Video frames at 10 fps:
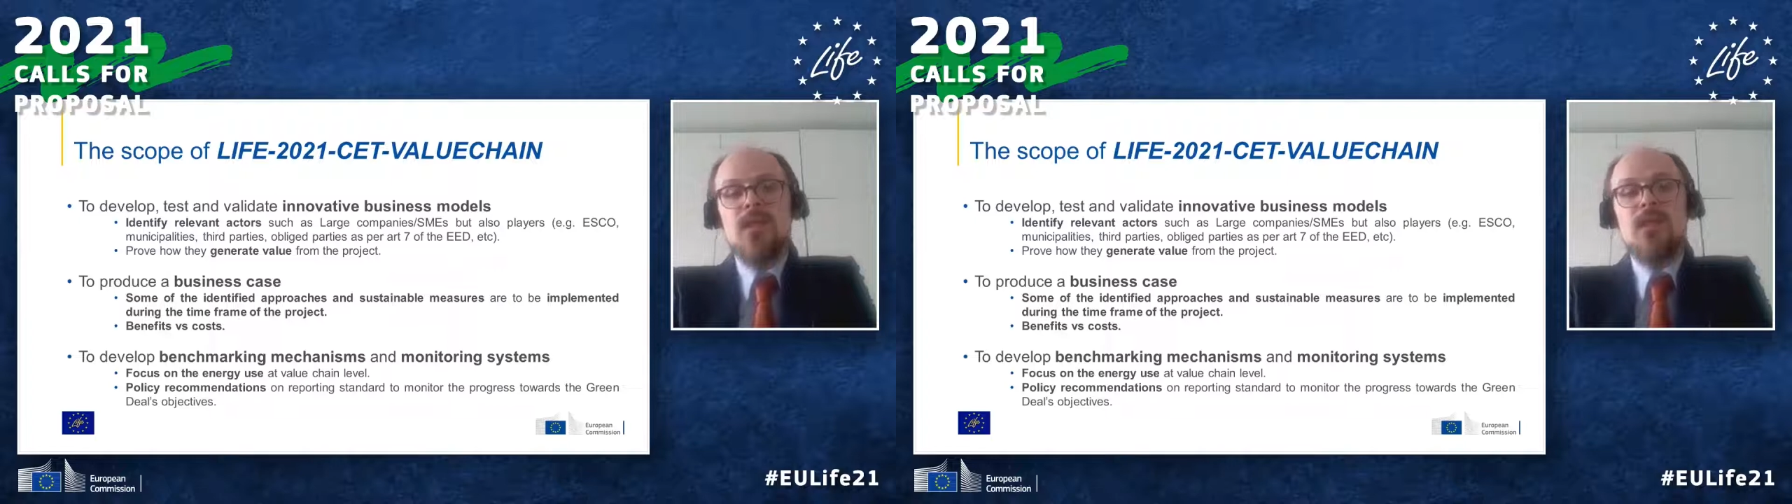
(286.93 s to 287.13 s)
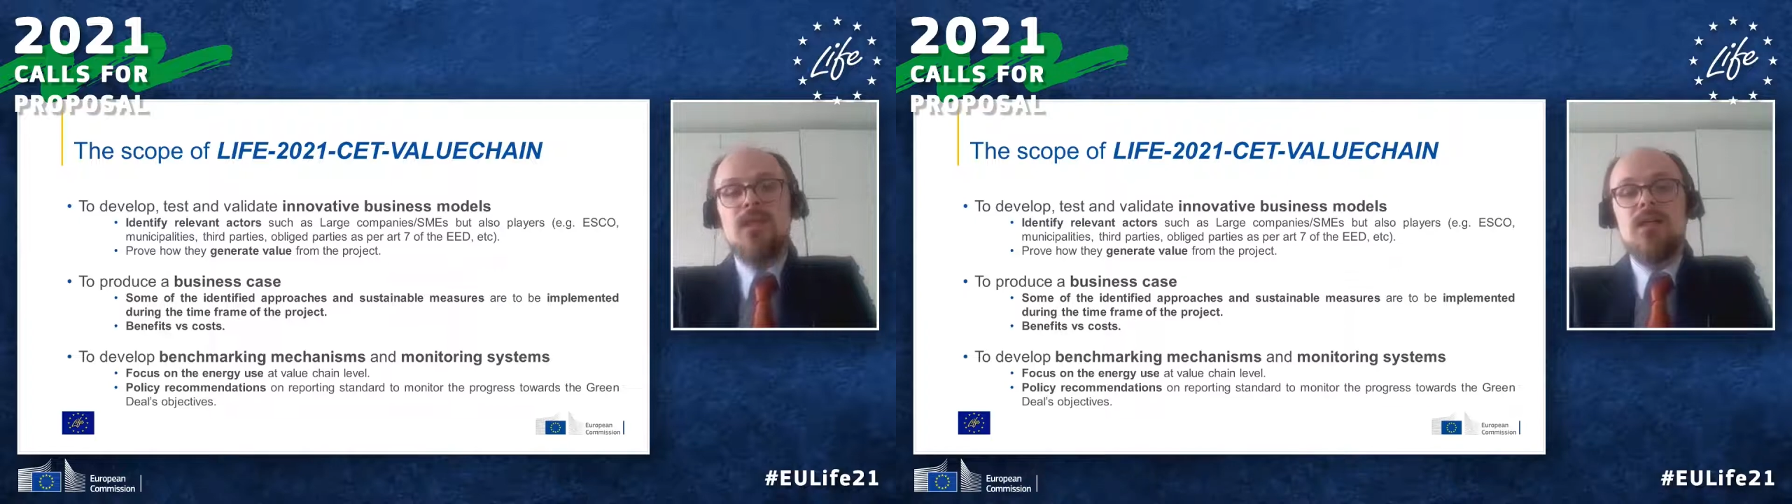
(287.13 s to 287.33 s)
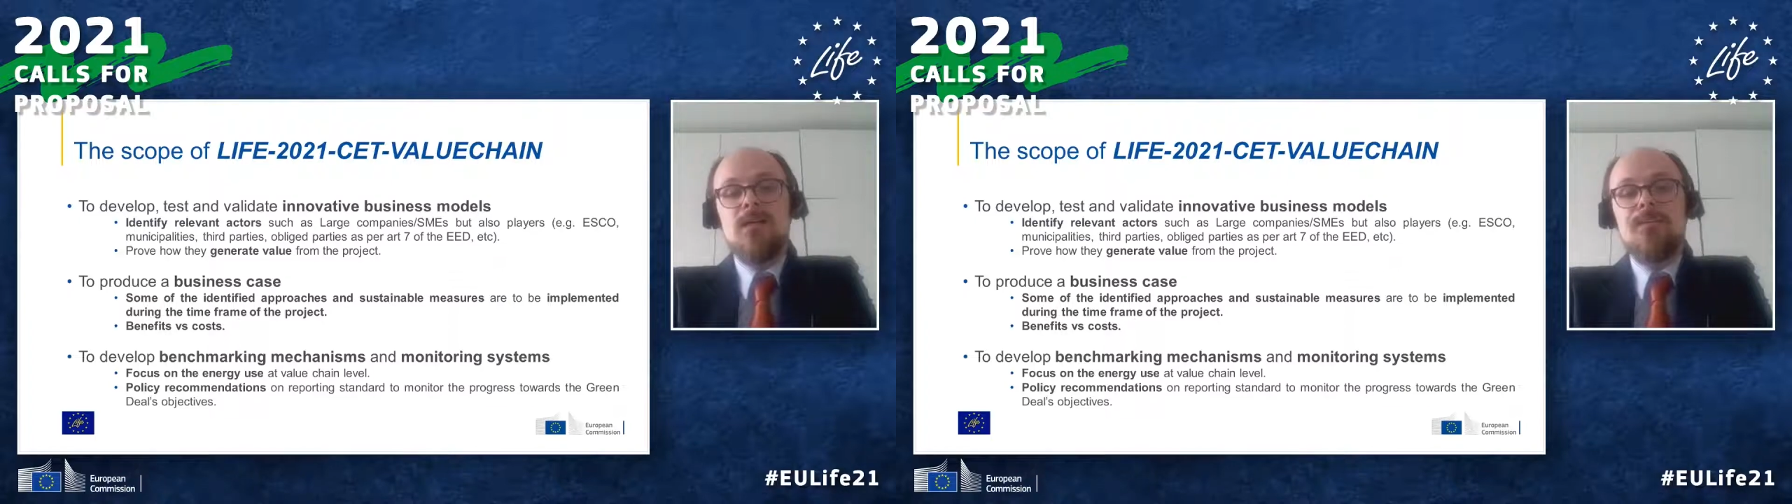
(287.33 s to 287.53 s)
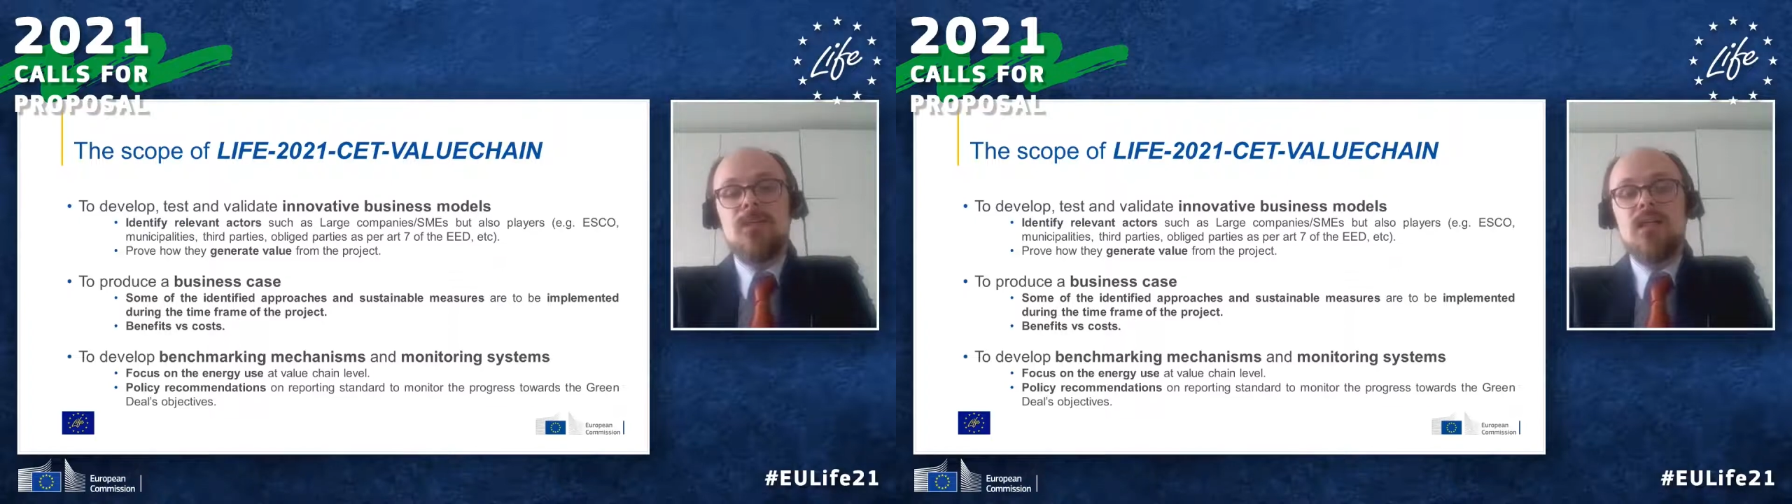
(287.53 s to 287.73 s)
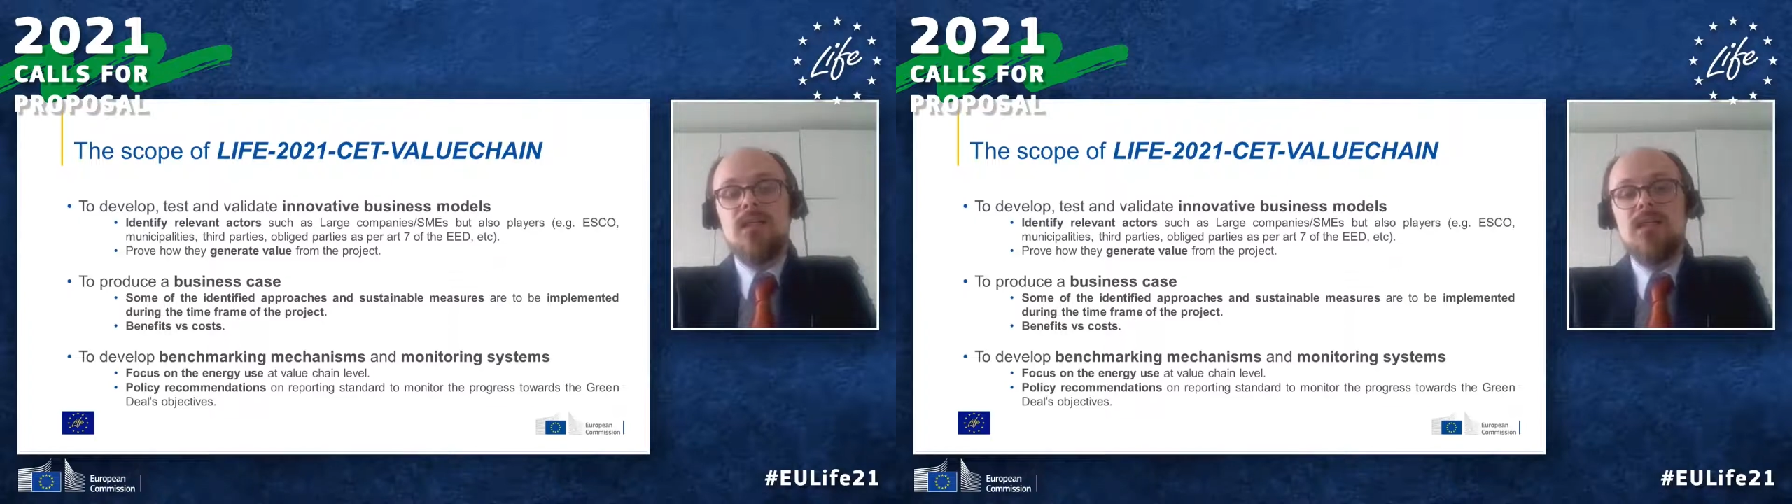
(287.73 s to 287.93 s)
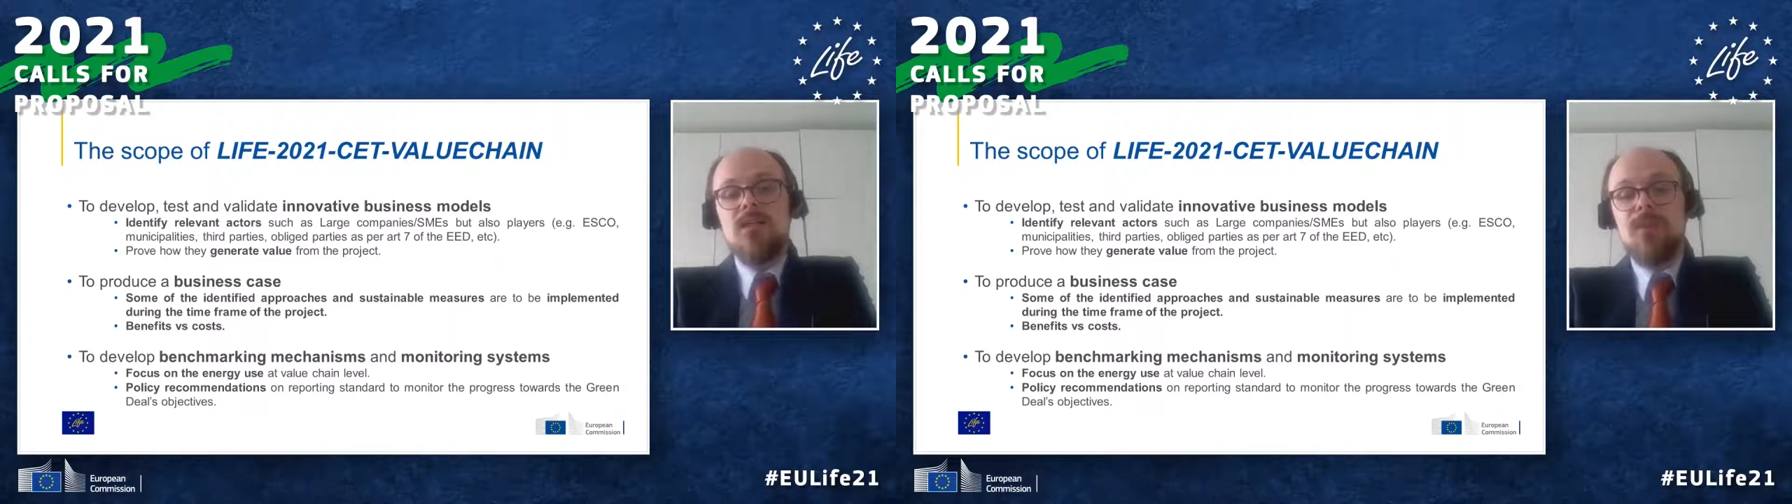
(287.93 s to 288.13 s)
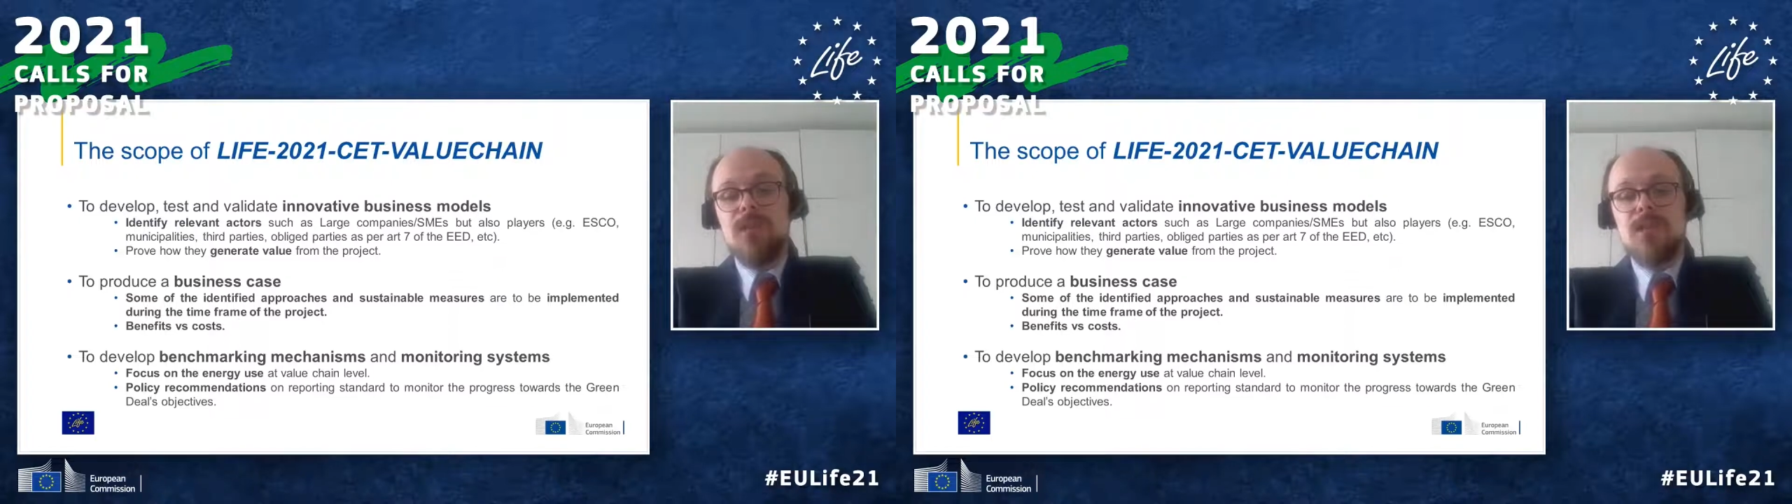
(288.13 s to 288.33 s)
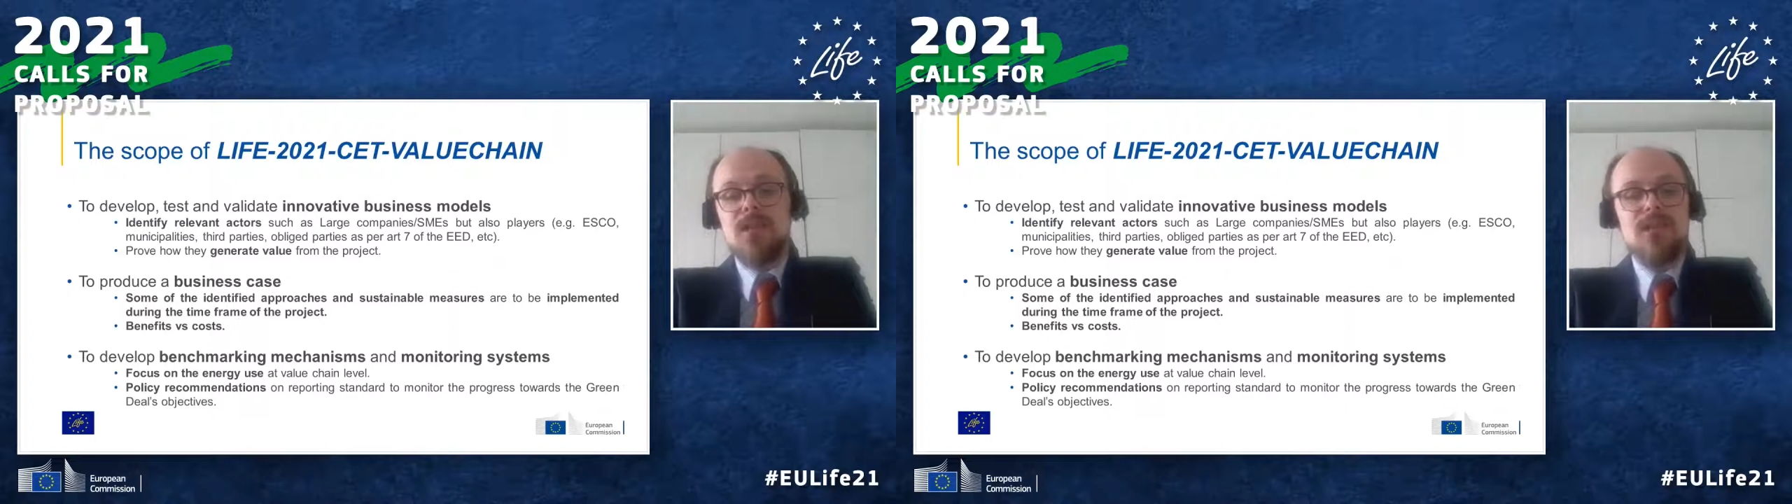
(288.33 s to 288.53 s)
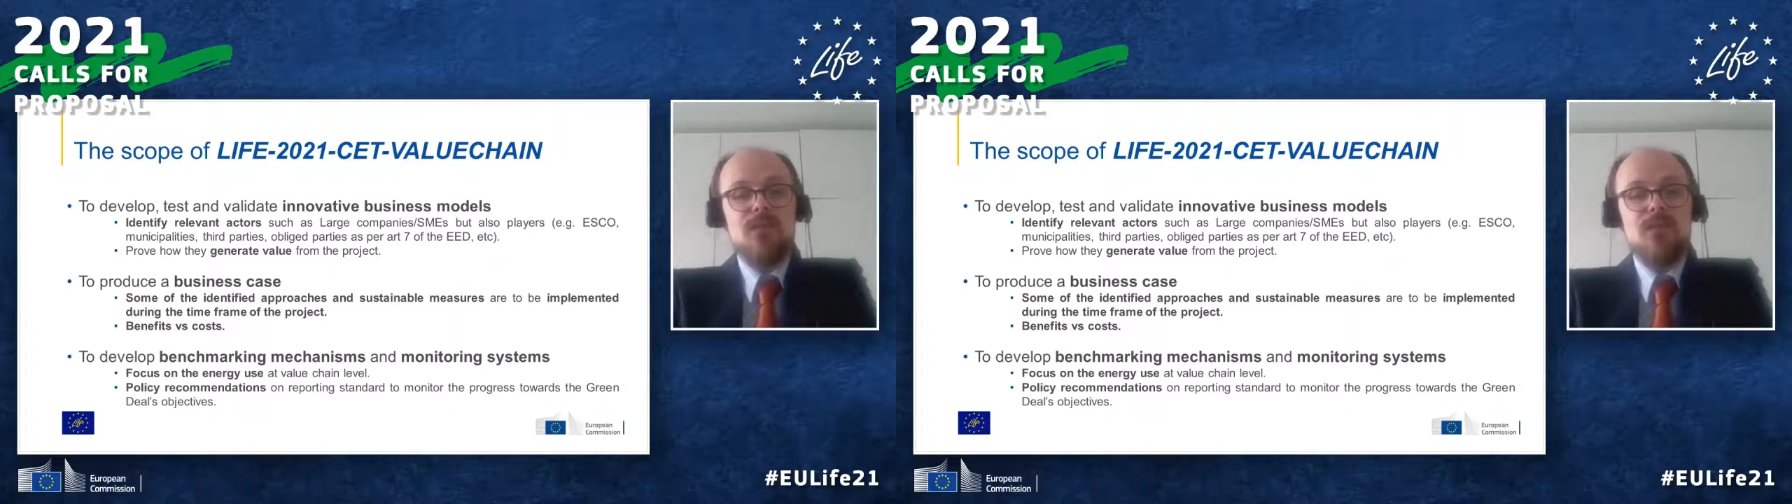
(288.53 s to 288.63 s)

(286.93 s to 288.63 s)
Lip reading: here please really